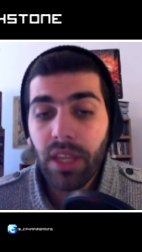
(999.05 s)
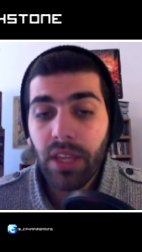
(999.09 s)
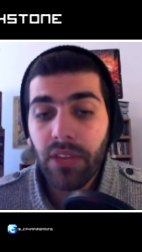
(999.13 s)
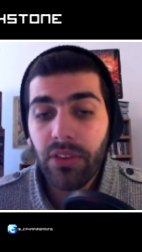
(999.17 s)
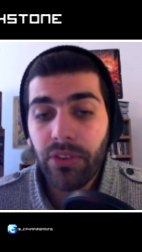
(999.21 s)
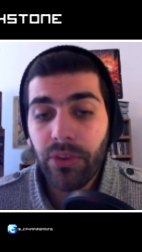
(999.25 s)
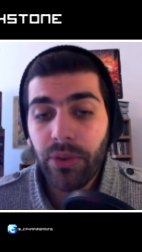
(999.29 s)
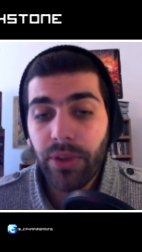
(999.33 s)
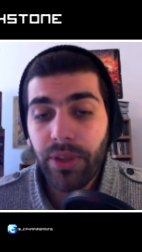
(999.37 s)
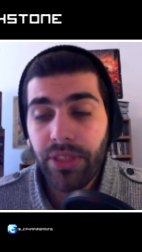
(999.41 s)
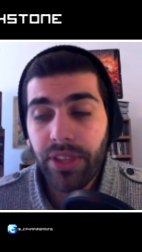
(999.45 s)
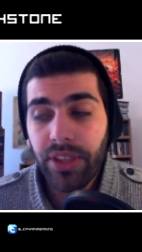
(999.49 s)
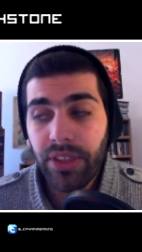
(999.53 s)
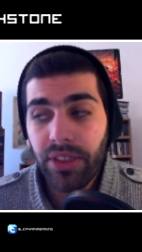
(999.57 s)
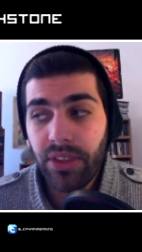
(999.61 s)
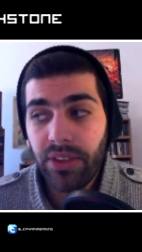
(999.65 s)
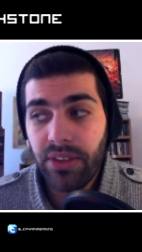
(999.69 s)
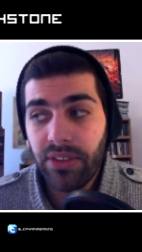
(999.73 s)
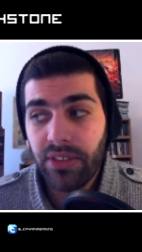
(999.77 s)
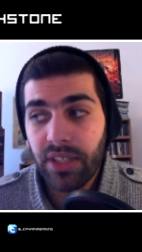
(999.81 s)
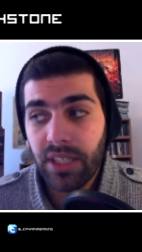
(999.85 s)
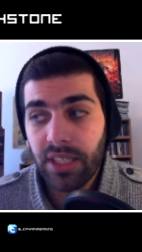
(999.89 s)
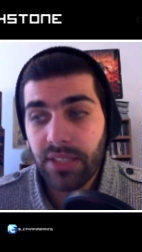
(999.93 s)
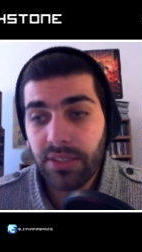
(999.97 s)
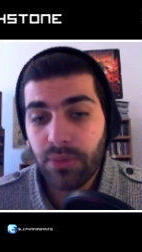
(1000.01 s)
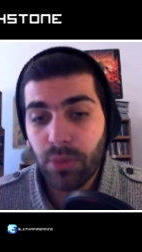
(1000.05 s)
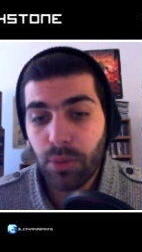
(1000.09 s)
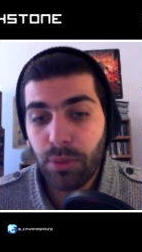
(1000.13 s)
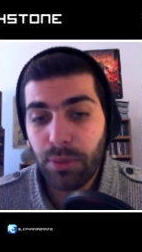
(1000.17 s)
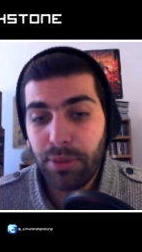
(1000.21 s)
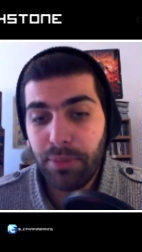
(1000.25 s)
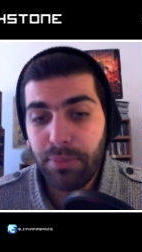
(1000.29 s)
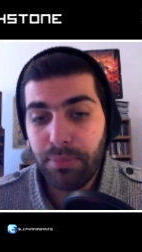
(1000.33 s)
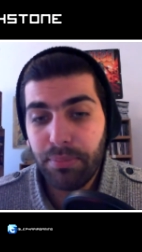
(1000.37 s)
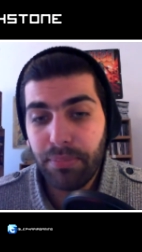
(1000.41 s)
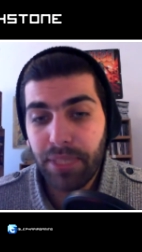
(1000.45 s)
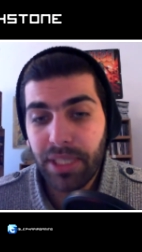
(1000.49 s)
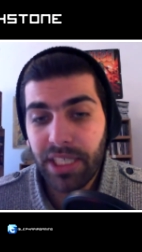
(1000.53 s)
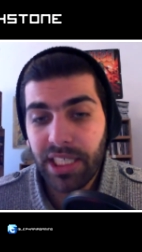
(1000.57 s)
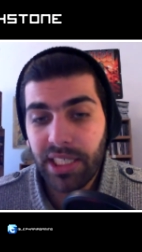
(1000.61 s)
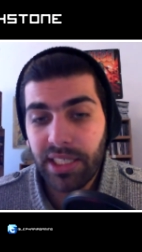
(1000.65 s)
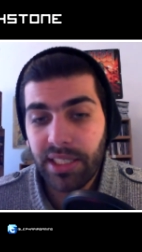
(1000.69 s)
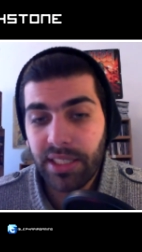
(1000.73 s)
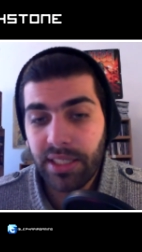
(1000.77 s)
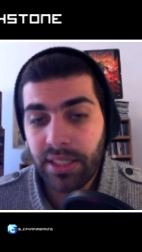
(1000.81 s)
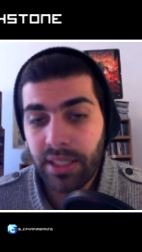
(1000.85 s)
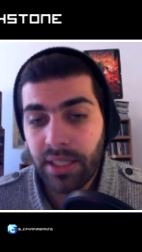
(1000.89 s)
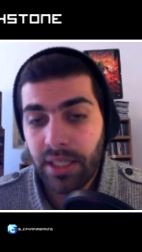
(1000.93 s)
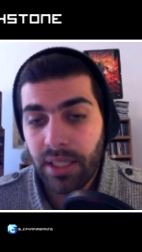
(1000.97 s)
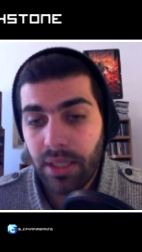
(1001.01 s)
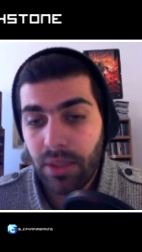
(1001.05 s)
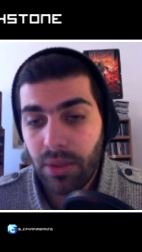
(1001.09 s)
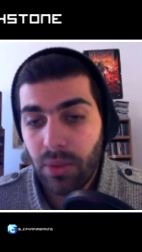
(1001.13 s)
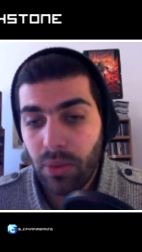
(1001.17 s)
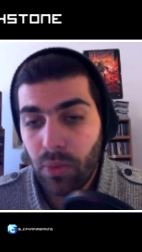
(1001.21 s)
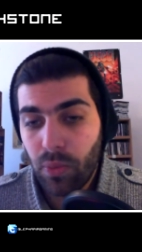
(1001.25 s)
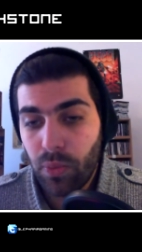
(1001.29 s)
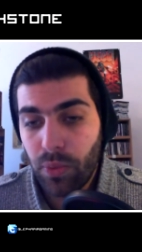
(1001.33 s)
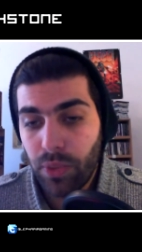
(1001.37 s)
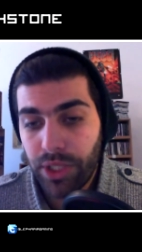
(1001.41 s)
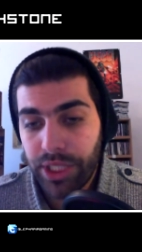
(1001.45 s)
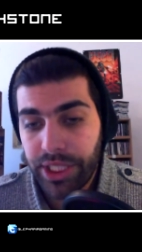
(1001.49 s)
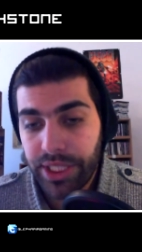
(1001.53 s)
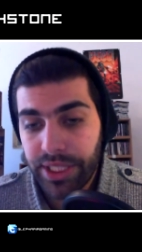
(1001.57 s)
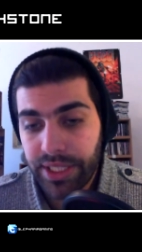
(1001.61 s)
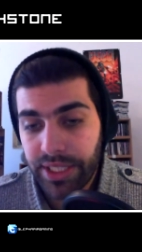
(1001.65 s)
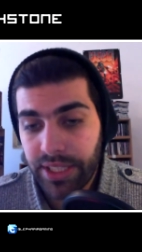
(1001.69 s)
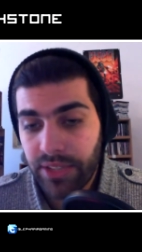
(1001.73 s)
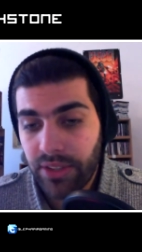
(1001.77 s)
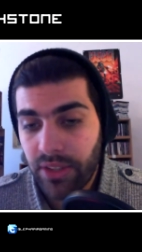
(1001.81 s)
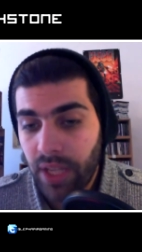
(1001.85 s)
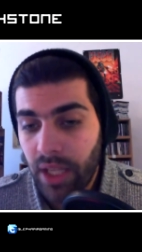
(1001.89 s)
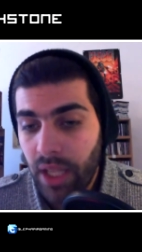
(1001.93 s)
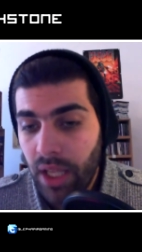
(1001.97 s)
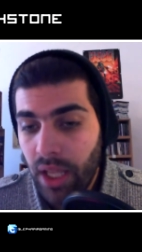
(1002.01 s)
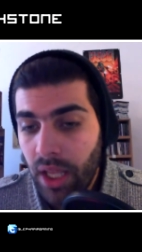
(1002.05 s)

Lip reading: So I think these cards will be better in warrior decks.